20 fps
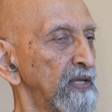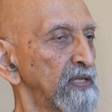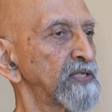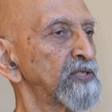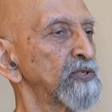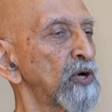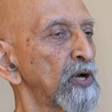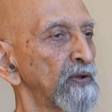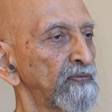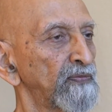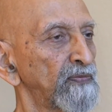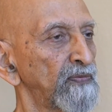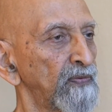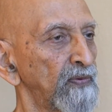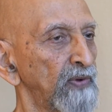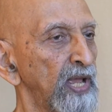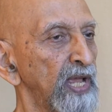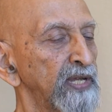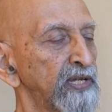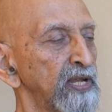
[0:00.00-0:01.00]
sort of
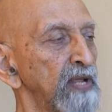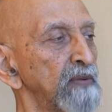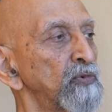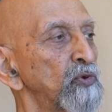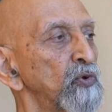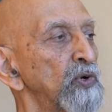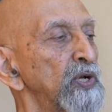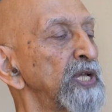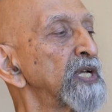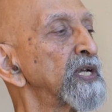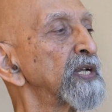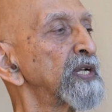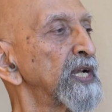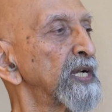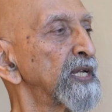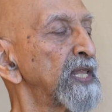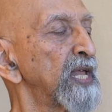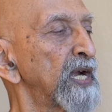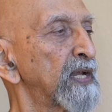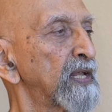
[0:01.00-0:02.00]
attempt to
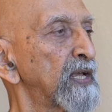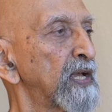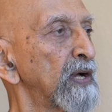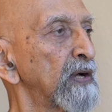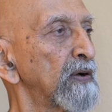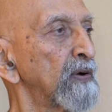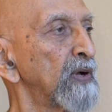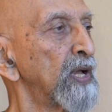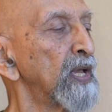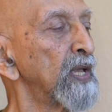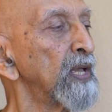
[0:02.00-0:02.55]
recreate that curve.